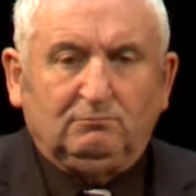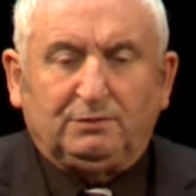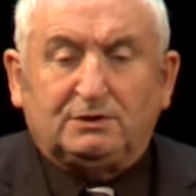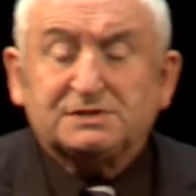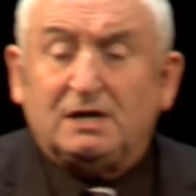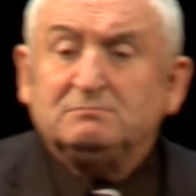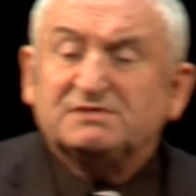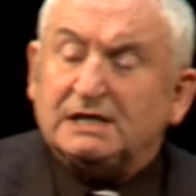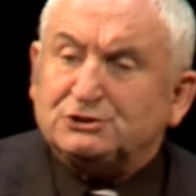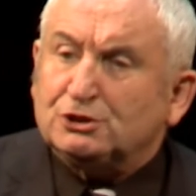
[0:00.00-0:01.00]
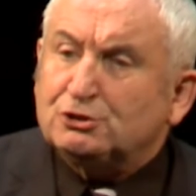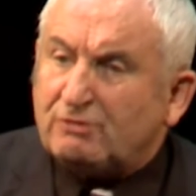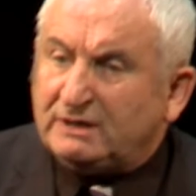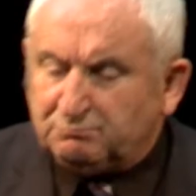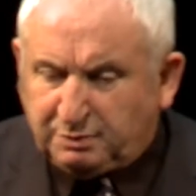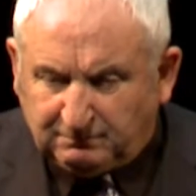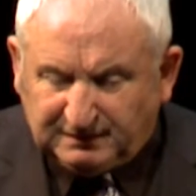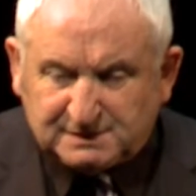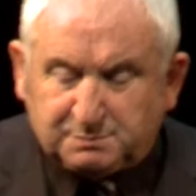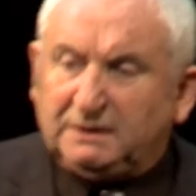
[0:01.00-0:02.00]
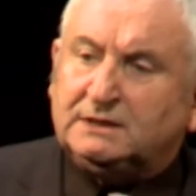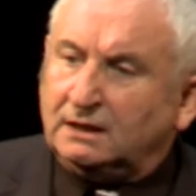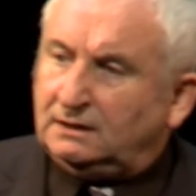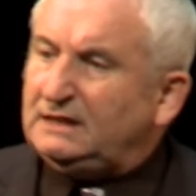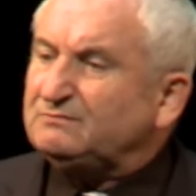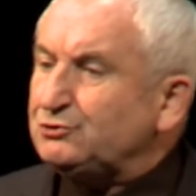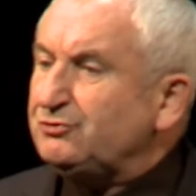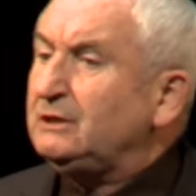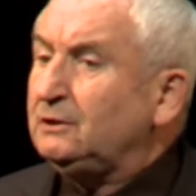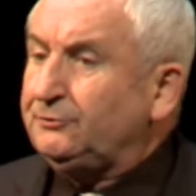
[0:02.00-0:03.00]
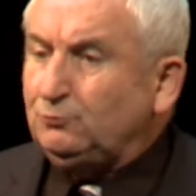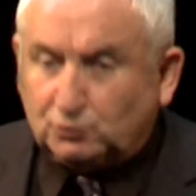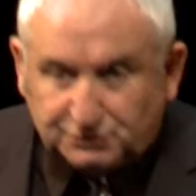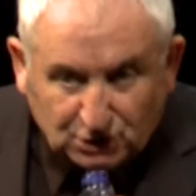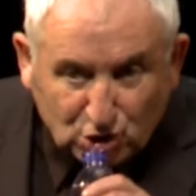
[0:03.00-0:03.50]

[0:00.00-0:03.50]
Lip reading: Because I'm such a great public speaker, I have to drink a lot of water.